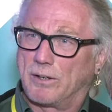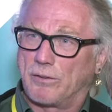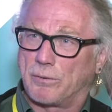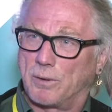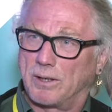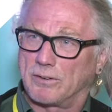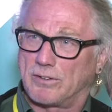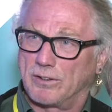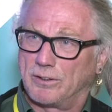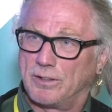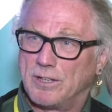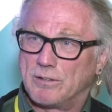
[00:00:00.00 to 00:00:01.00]
youth work
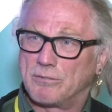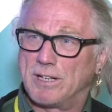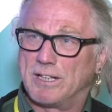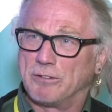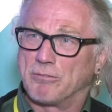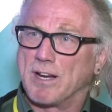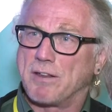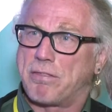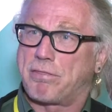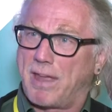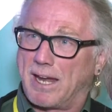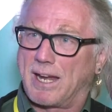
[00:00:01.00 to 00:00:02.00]
to really
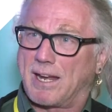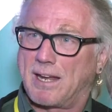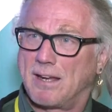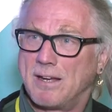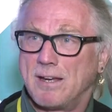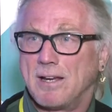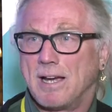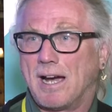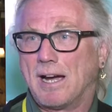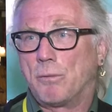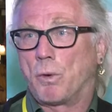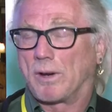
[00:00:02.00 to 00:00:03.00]
rethink
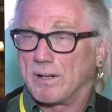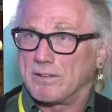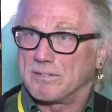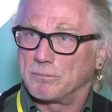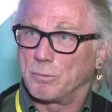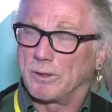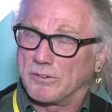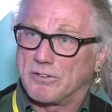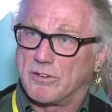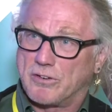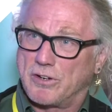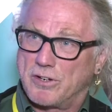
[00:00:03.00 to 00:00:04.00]
uh, what it wants
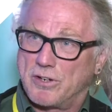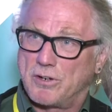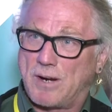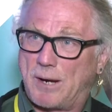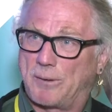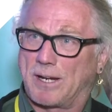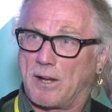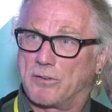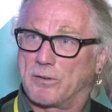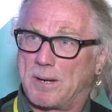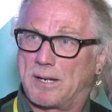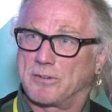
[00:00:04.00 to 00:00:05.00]
to do, how it
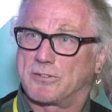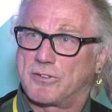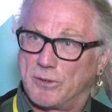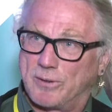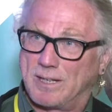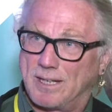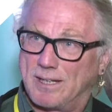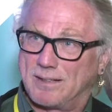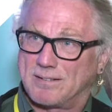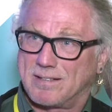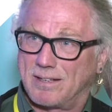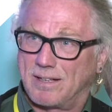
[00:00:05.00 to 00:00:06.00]
goes about doing
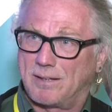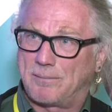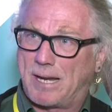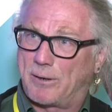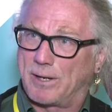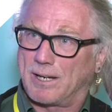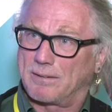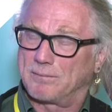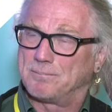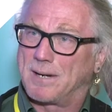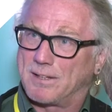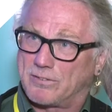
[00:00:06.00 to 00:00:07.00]
it, um, how it
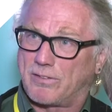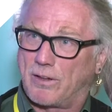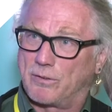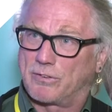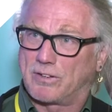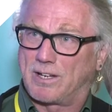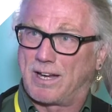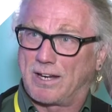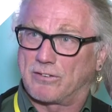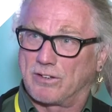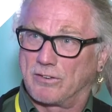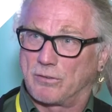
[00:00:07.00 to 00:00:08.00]
makes those
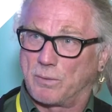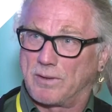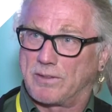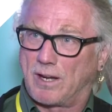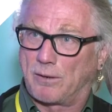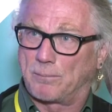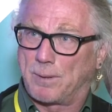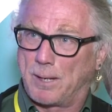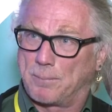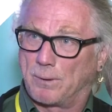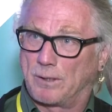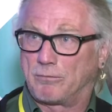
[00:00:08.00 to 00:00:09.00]
connections with young
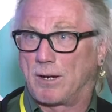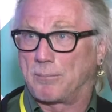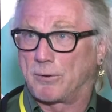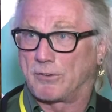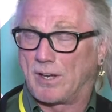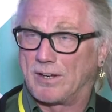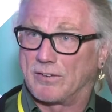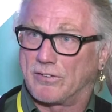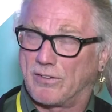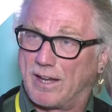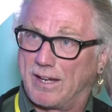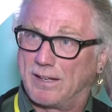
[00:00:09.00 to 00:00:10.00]
people and
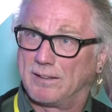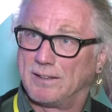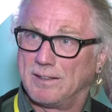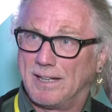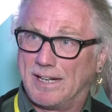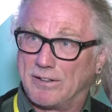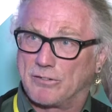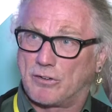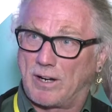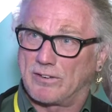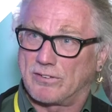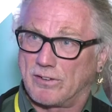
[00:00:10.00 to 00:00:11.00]
represents their
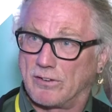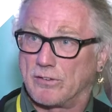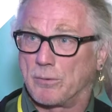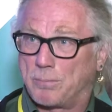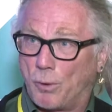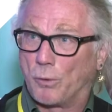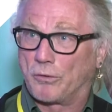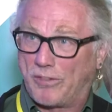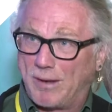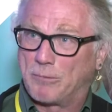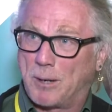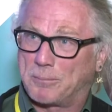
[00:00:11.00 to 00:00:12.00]
interests and supports
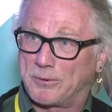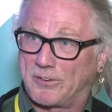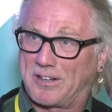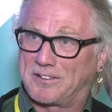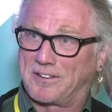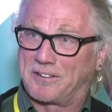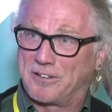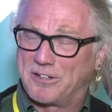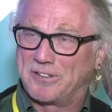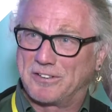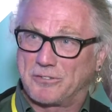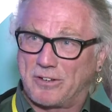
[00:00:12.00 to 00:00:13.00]
them representing their
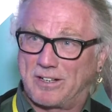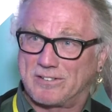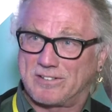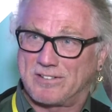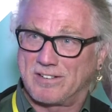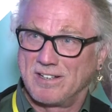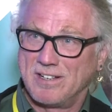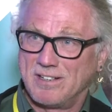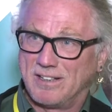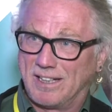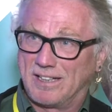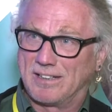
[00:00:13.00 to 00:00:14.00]
own interests
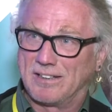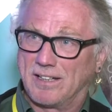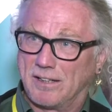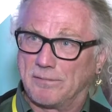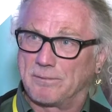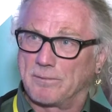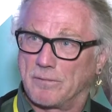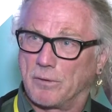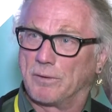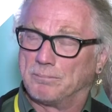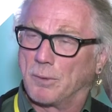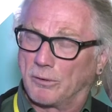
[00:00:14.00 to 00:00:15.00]
in uh,
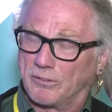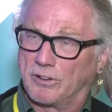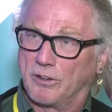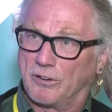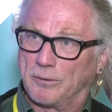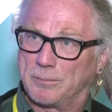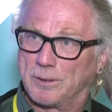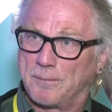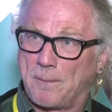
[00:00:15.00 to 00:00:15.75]
the modern Europe.